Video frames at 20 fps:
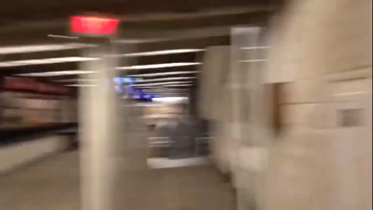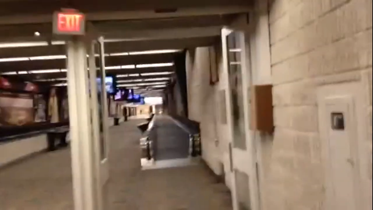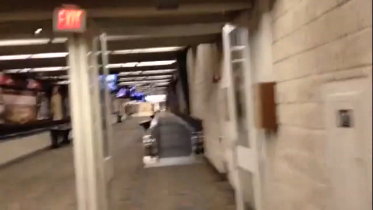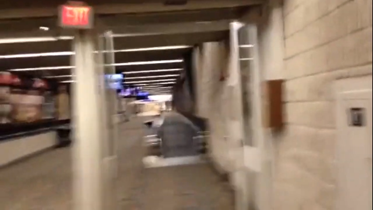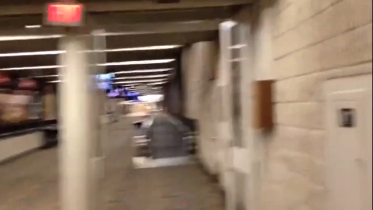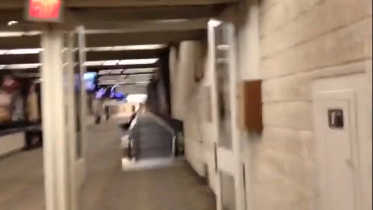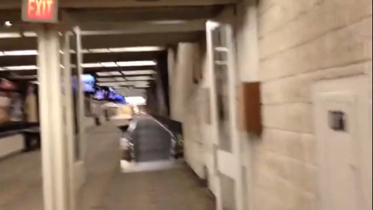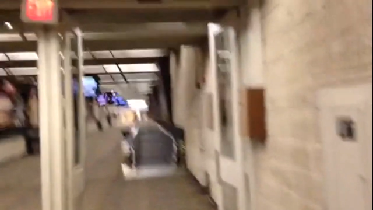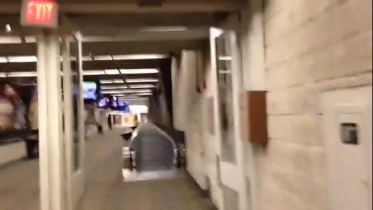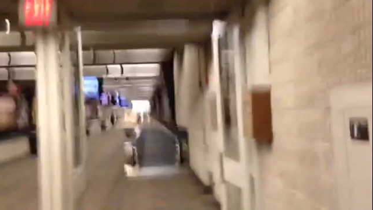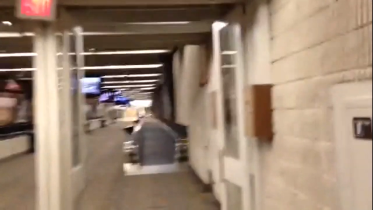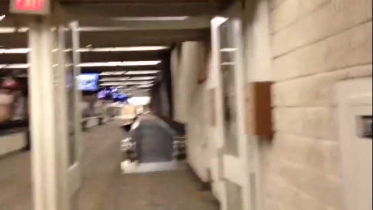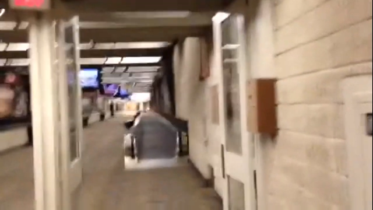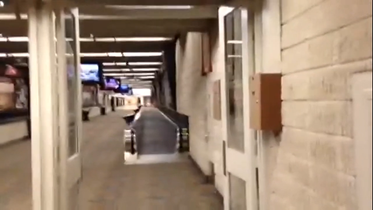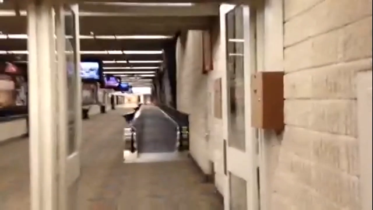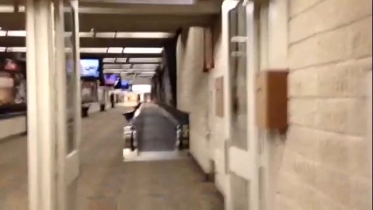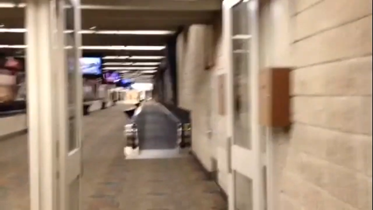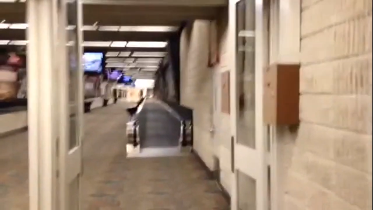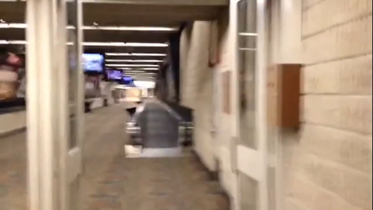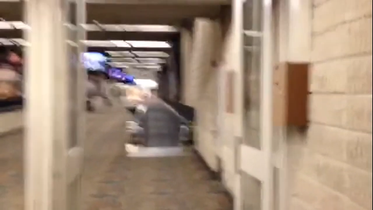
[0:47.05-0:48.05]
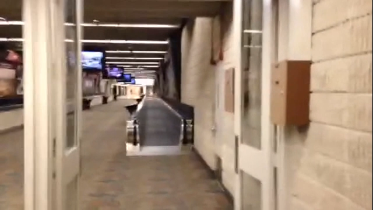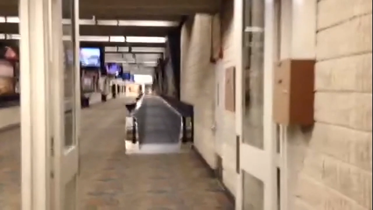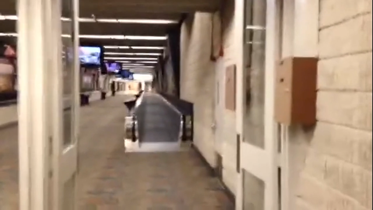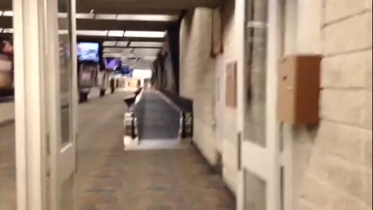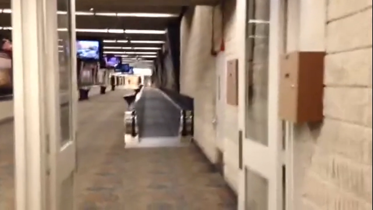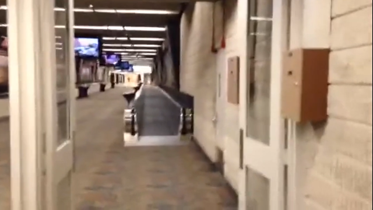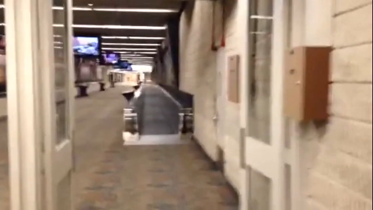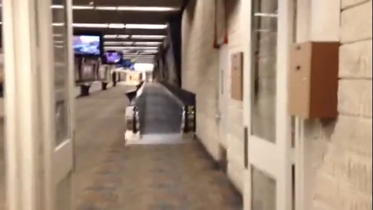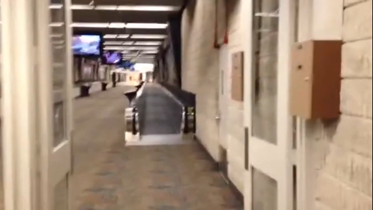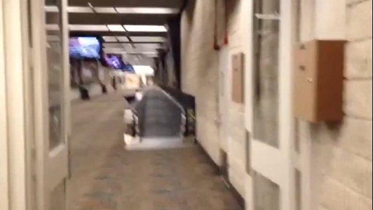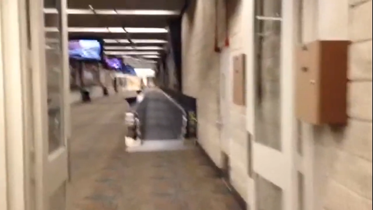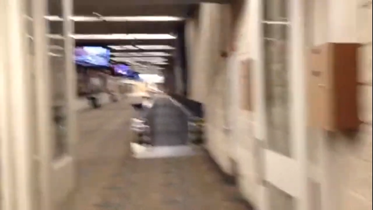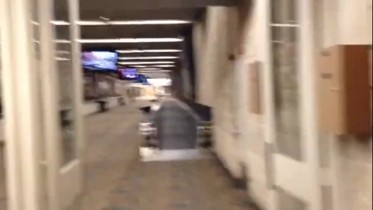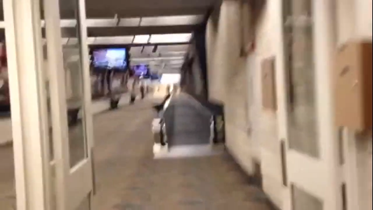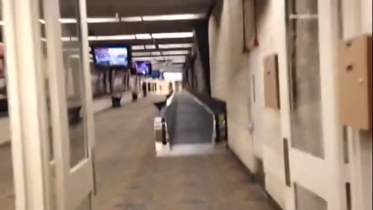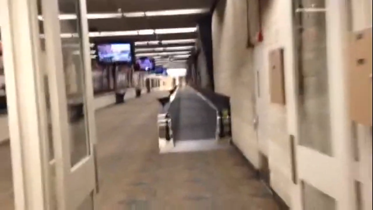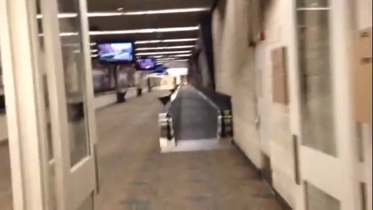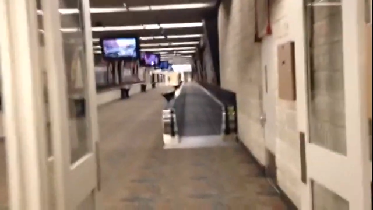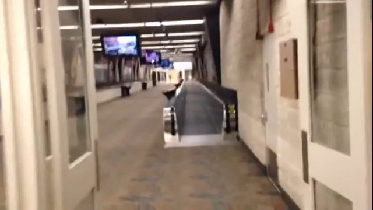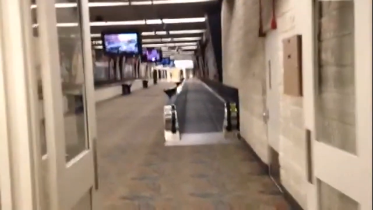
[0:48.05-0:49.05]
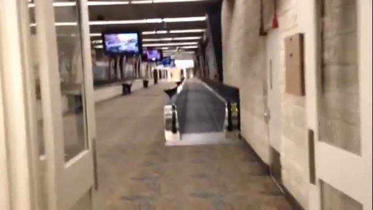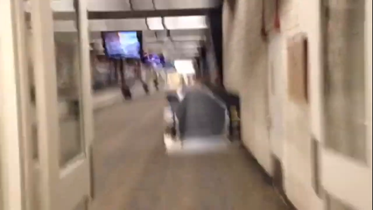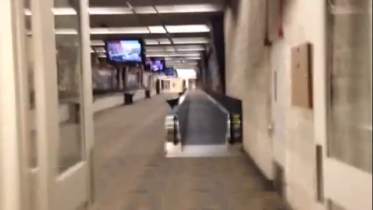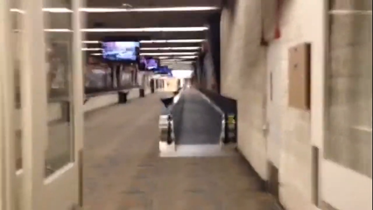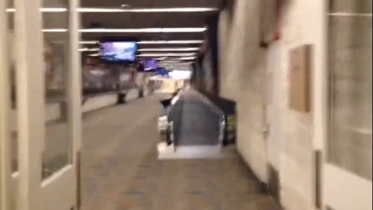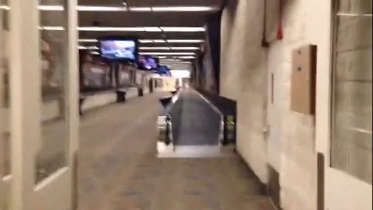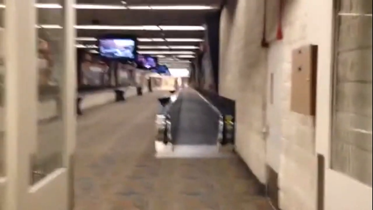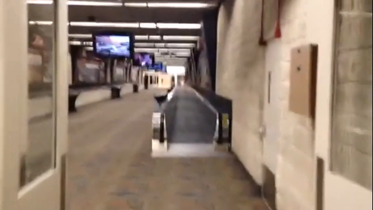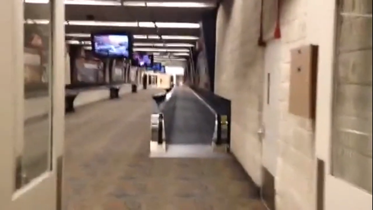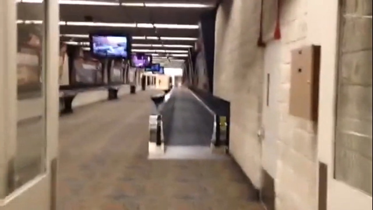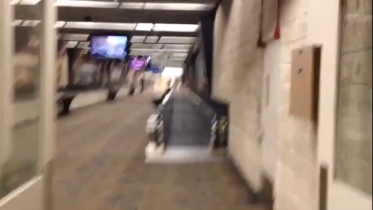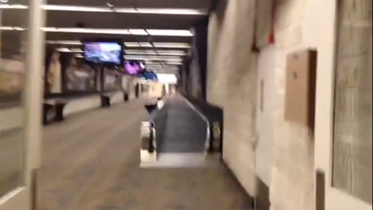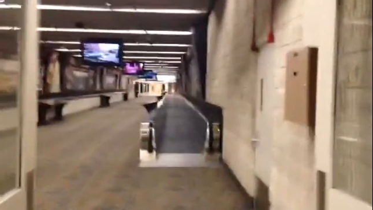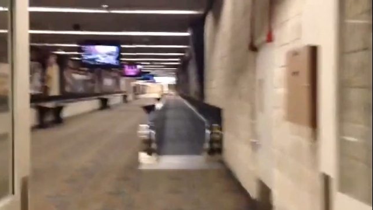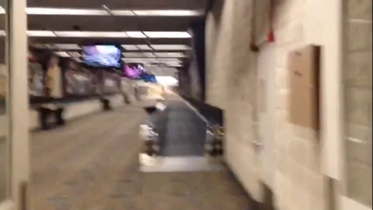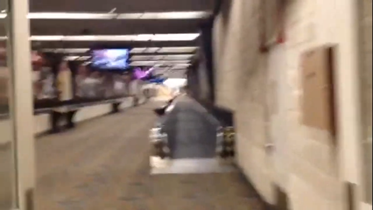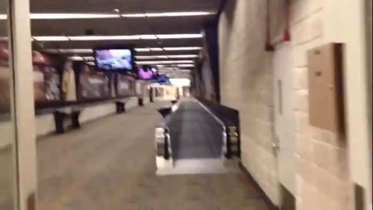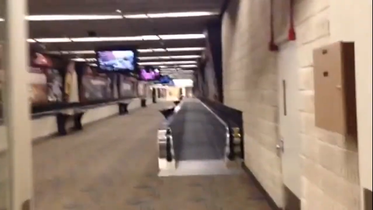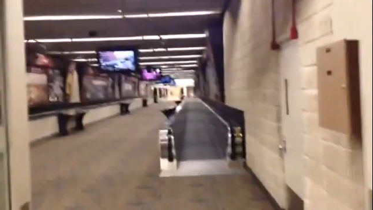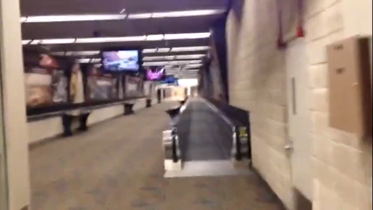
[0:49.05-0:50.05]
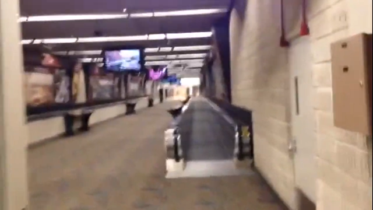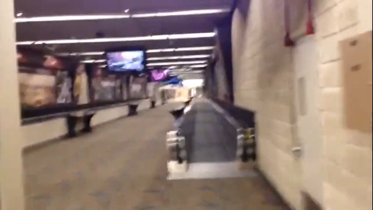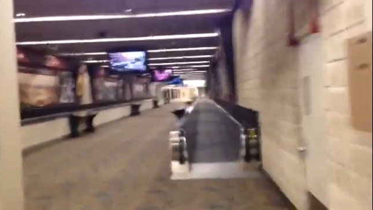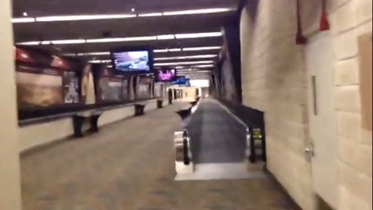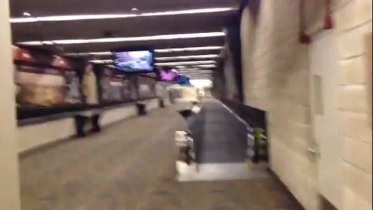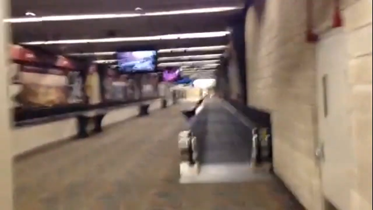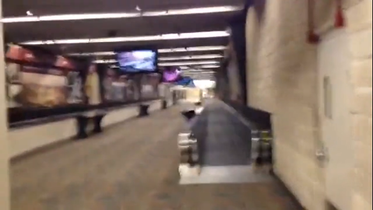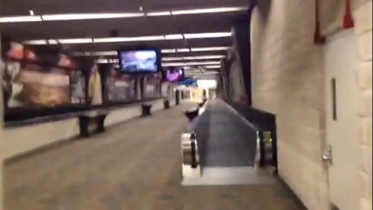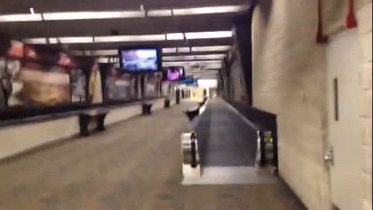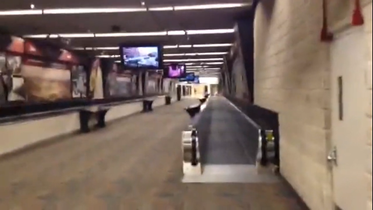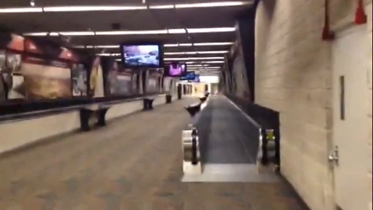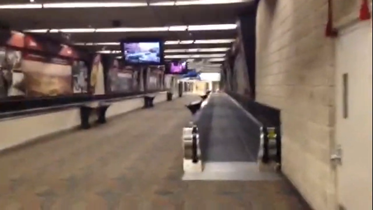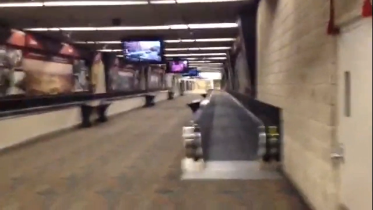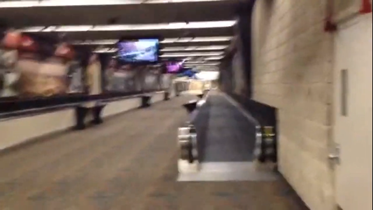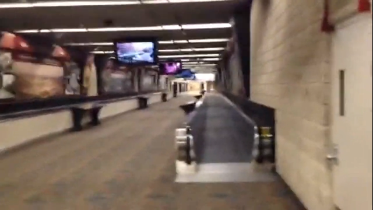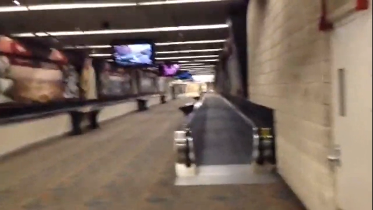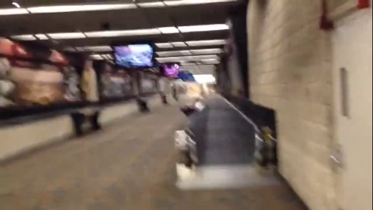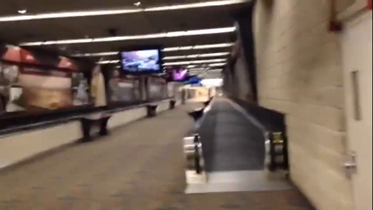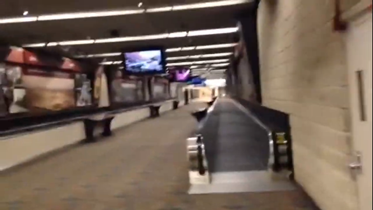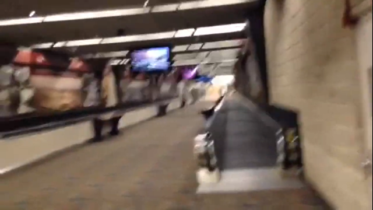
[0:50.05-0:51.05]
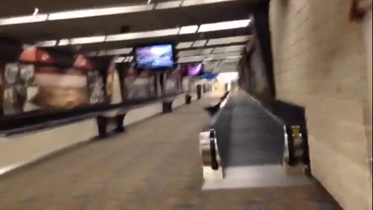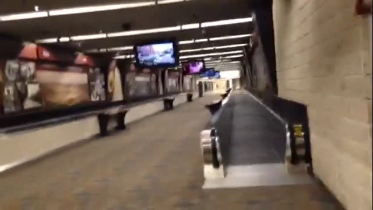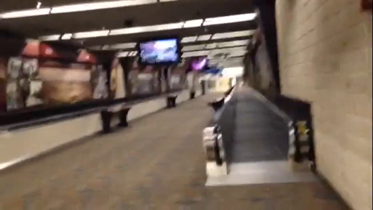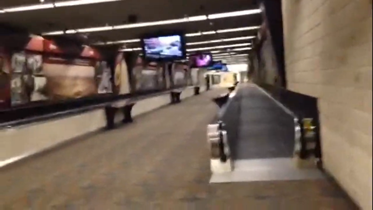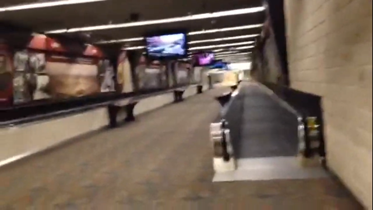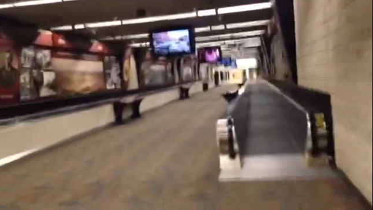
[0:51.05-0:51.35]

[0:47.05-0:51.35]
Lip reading: [unreadable: no face in view]